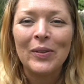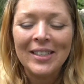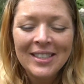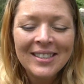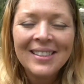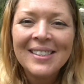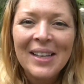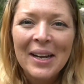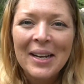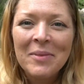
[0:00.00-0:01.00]
this is
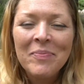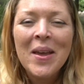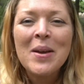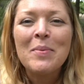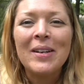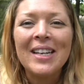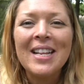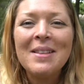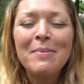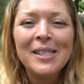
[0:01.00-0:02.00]
exciting. But
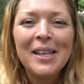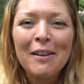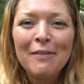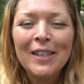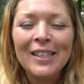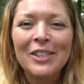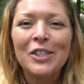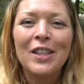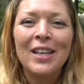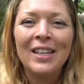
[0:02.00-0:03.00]
in the Maasai
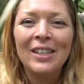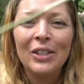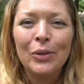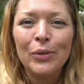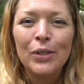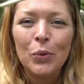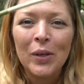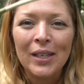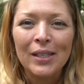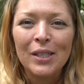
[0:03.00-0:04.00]
village, they use
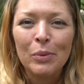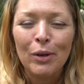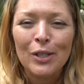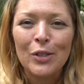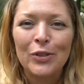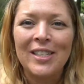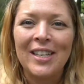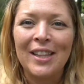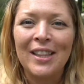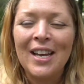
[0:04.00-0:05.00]
twigs to brush their
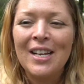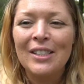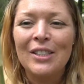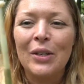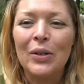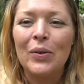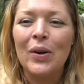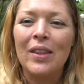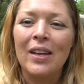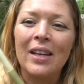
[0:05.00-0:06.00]
teeth.
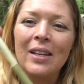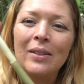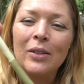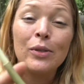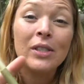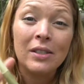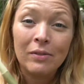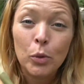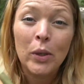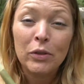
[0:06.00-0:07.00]
So they use
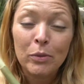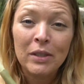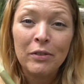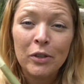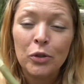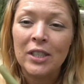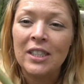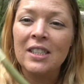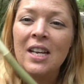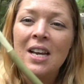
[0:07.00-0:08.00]
twigs from different
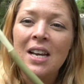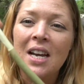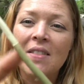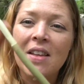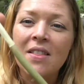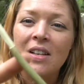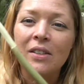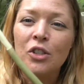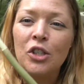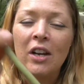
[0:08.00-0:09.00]
trees, and then
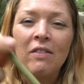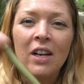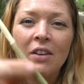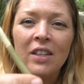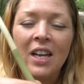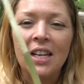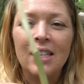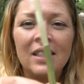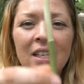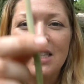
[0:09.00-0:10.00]
they'll shave down the
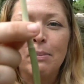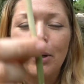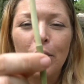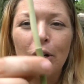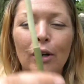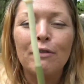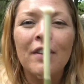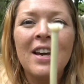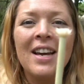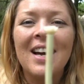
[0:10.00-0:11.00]
end, take the bark off,
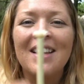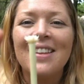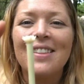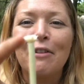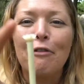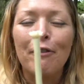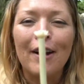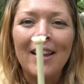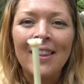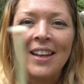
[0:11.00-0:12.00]
and then they
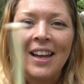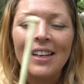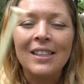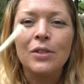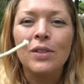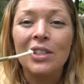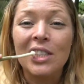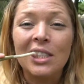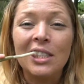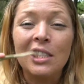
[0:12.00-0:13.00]
fray the end so that
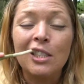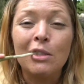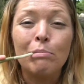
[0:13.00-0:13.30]
there's an end to